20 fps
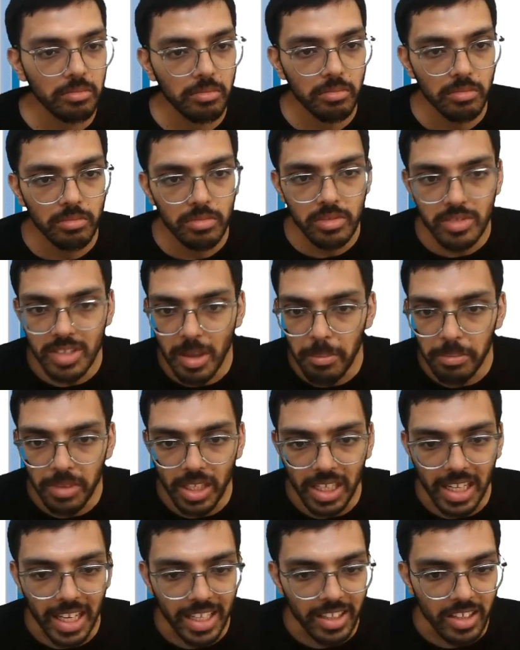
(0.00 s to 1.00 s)
something
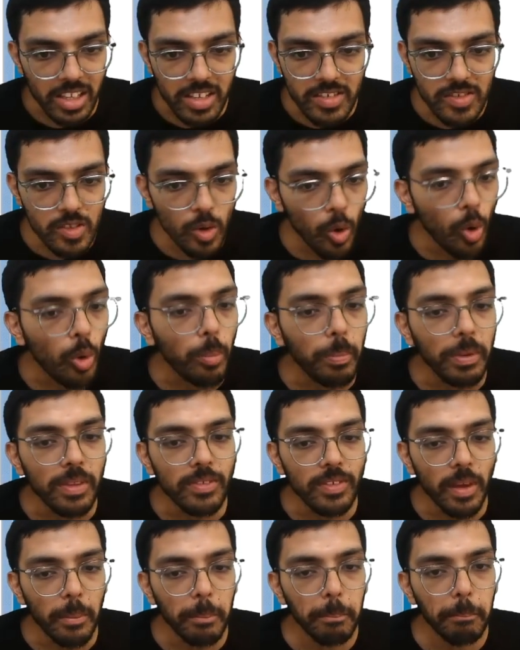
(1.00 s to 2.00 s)
like this opens up.
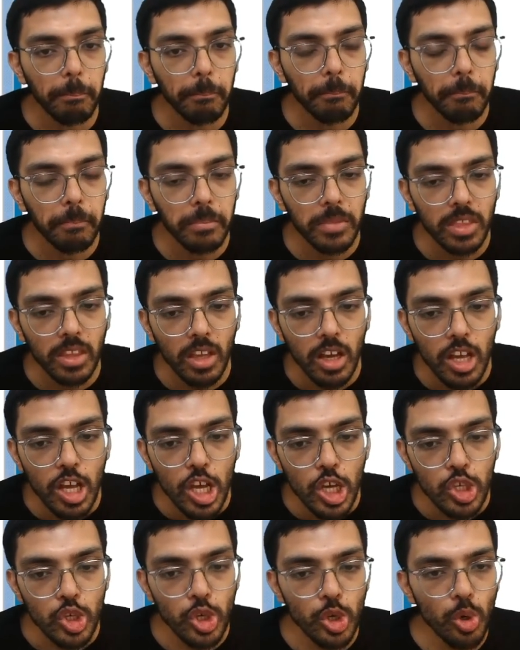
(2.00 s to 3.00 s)

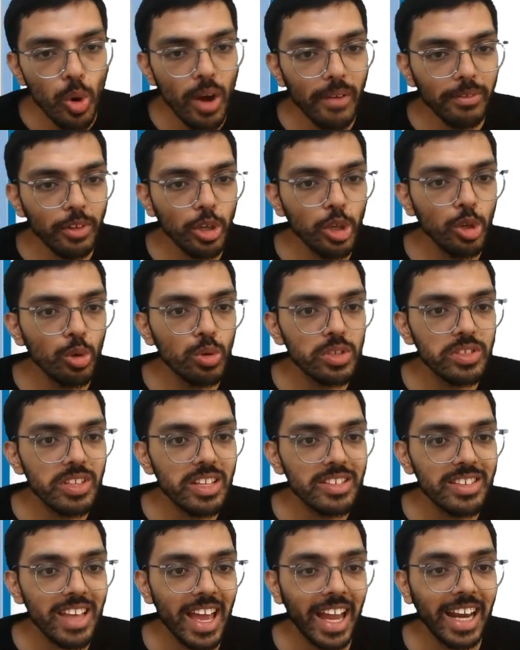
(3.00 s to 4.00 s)
So you have to use this
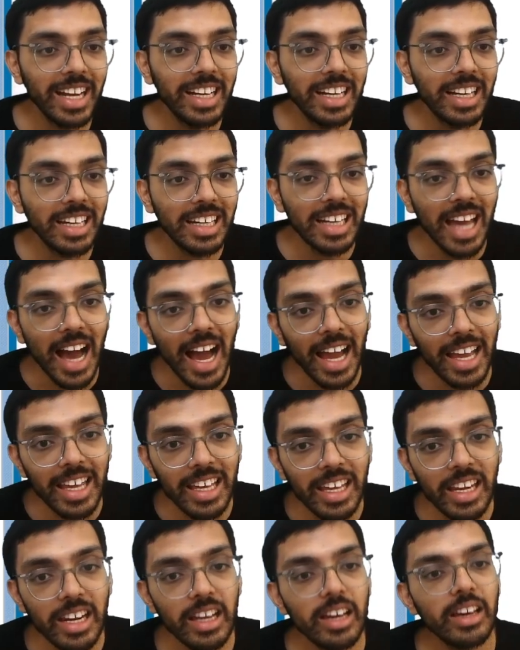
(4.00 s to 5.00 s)

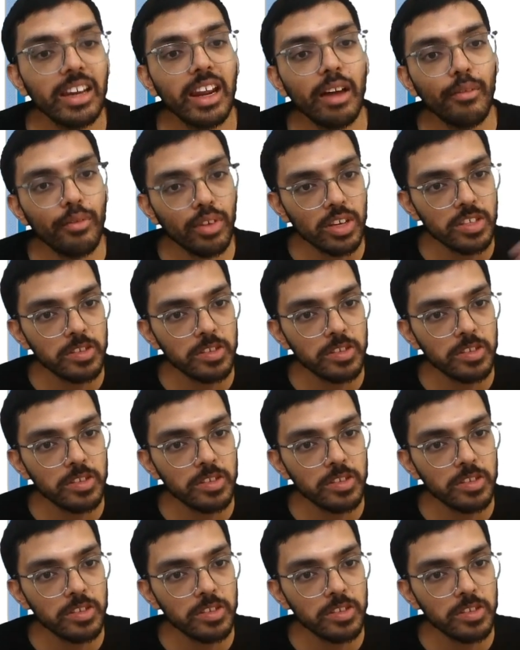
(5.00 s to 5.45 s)
entire reference